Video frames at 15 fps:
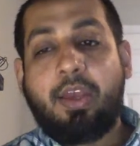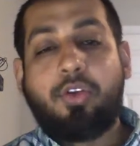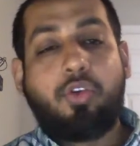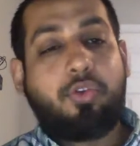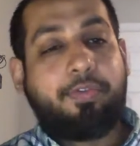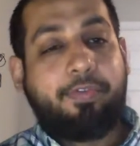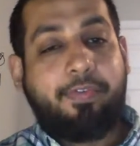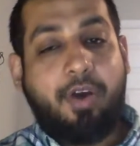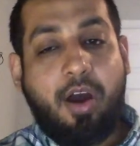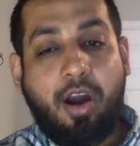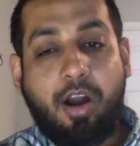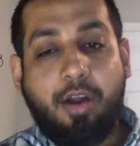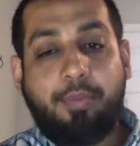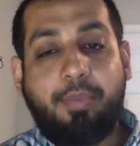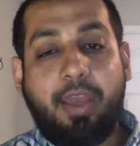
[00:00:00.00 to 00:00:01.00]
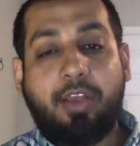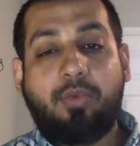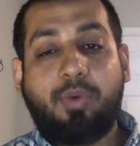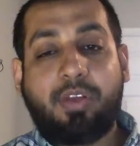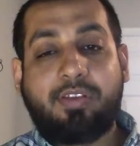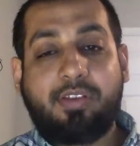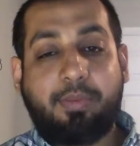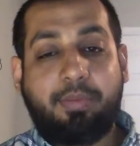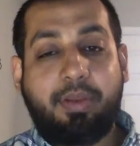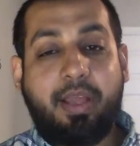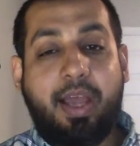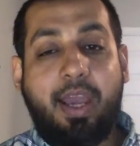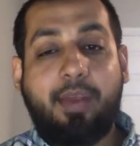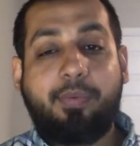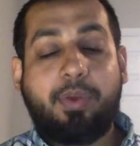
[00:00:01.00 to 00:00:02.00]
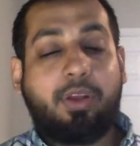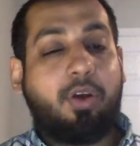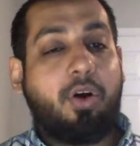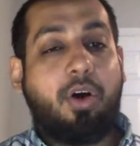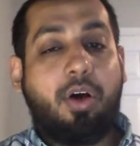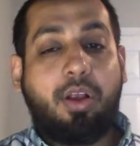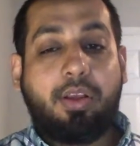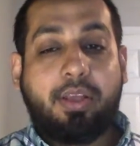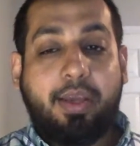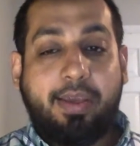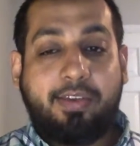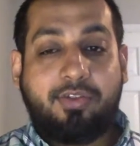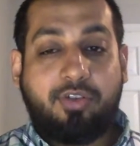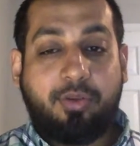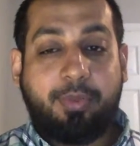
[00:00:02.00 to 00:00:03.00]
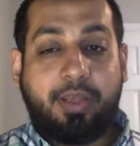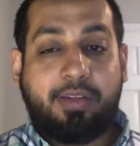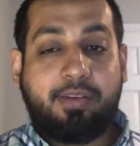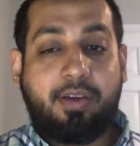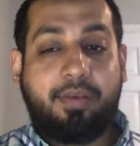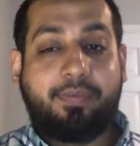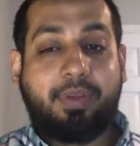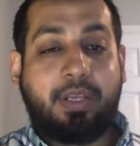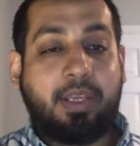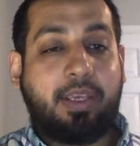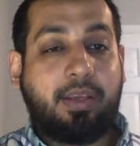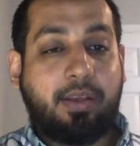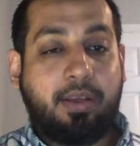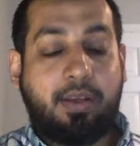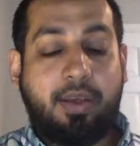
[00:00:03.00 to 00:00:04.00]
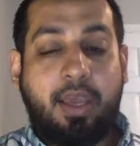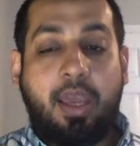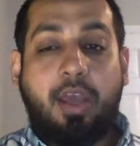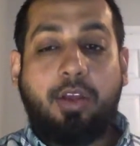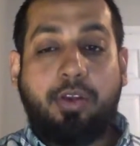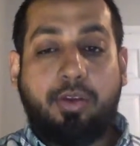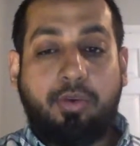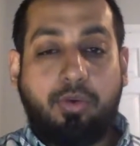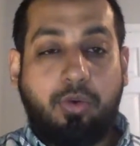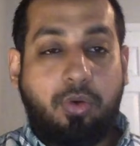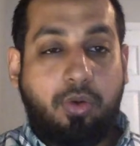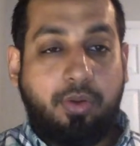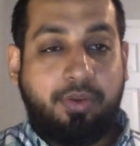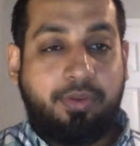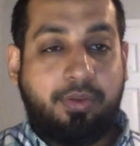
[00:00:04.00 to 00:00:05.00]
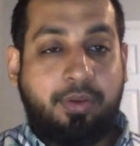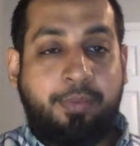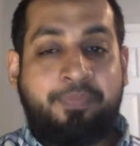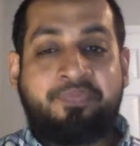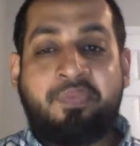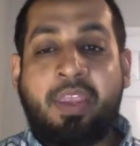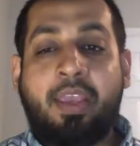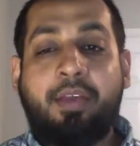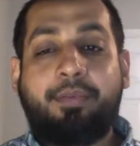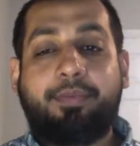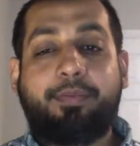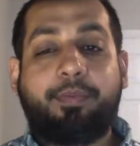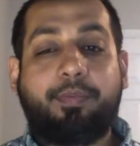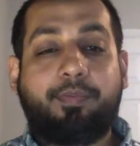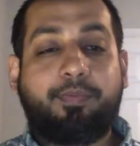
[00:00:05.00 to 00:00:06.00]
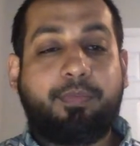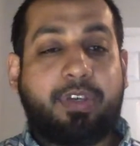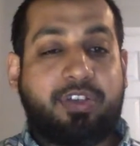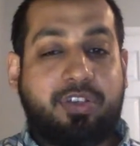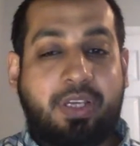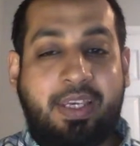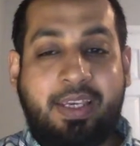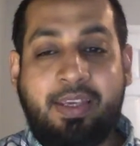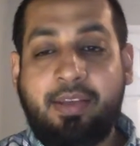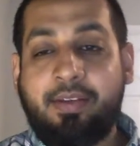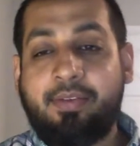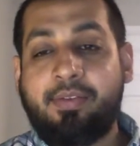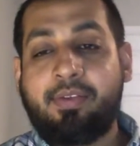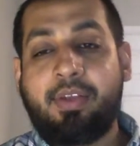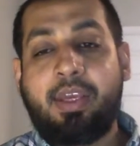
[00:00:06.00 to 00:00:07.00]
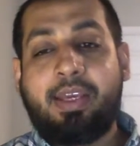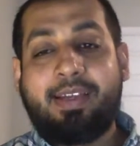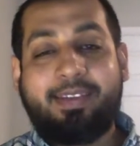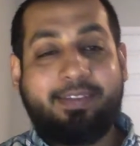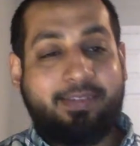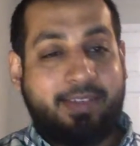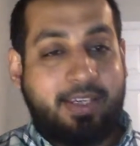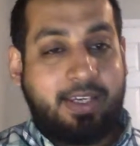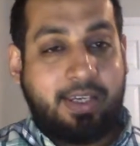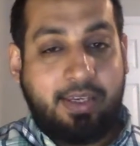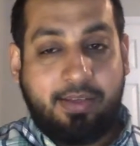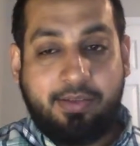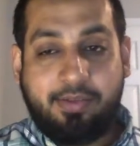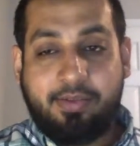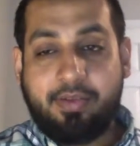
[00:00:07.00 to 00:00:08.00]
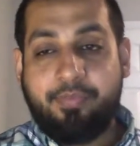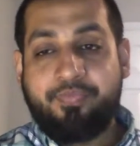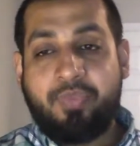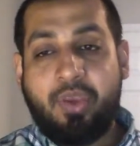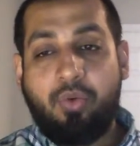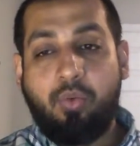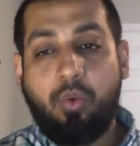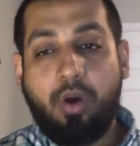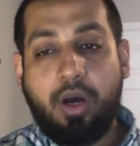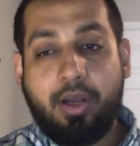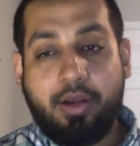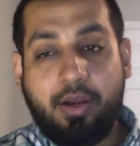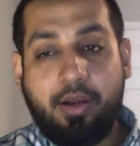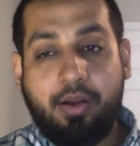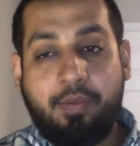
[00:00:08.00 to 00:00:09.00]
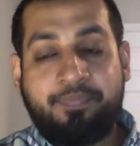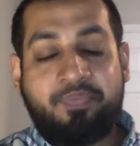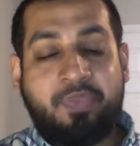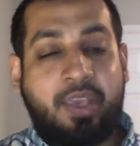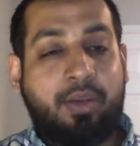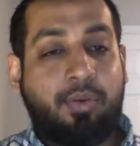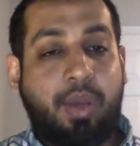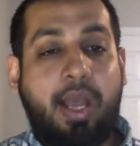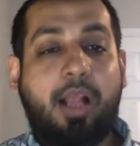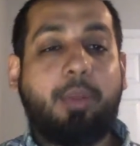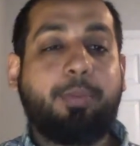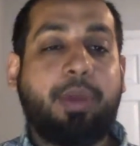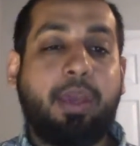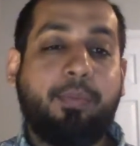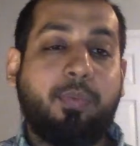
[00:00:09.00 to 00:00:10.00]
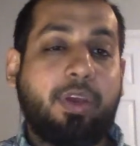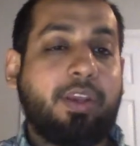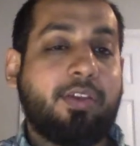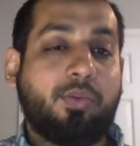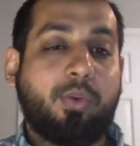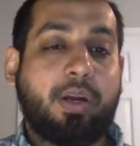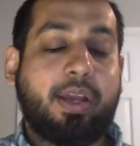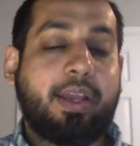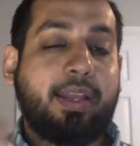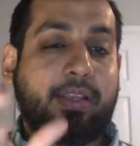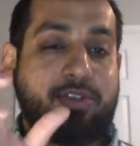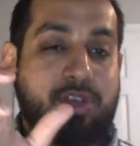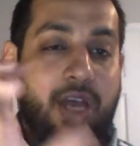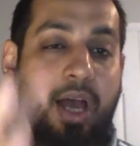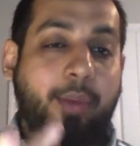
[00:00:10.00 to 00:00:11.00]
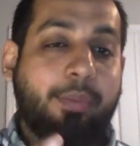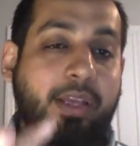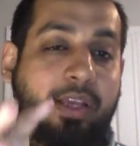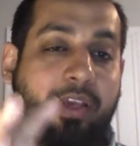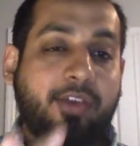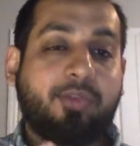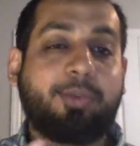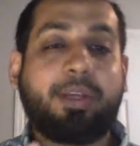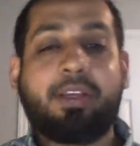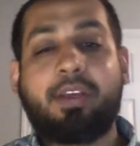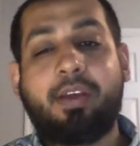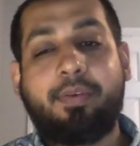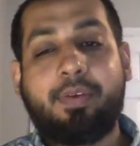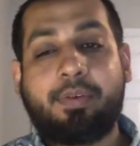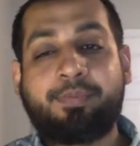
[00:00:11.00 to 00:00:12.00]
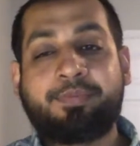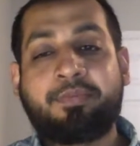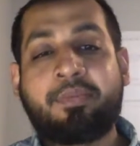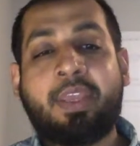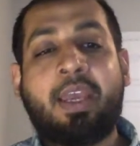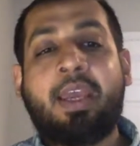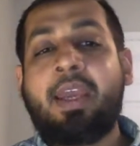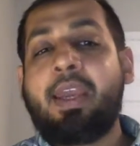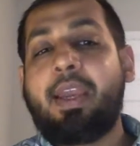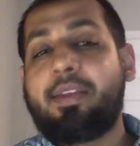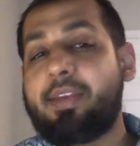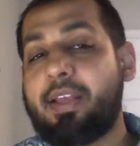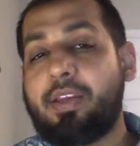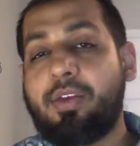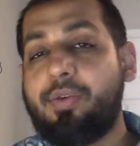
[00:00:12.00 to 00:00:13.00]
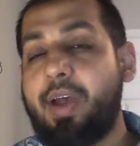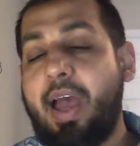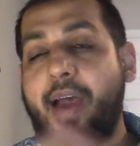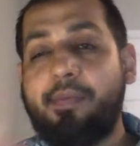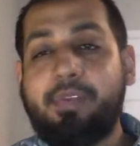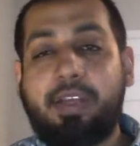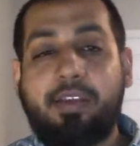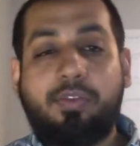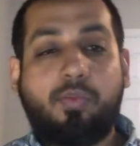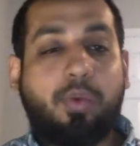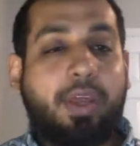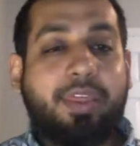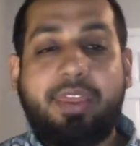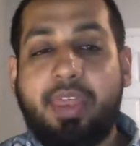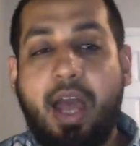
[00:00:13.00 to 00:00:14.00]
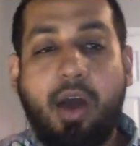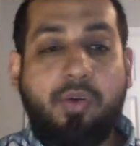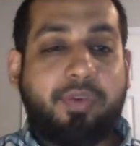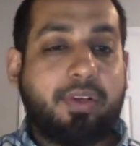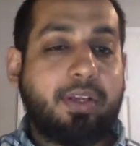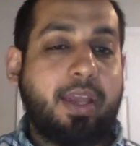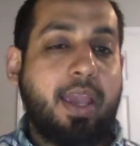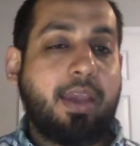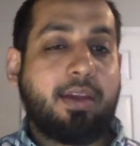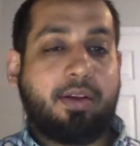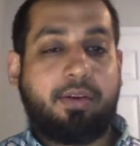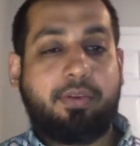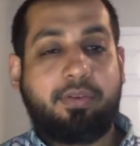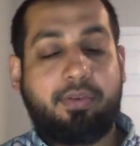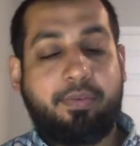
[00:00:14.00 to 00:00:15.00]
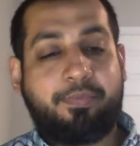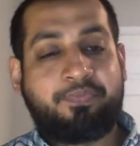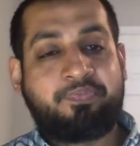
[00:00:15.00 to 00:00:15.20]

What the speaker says: to farm and was supplied with all the instruments of need, tools, machines, seeds, water, to help him with his work. And the job that he has been given is that you have these 1,000 acres,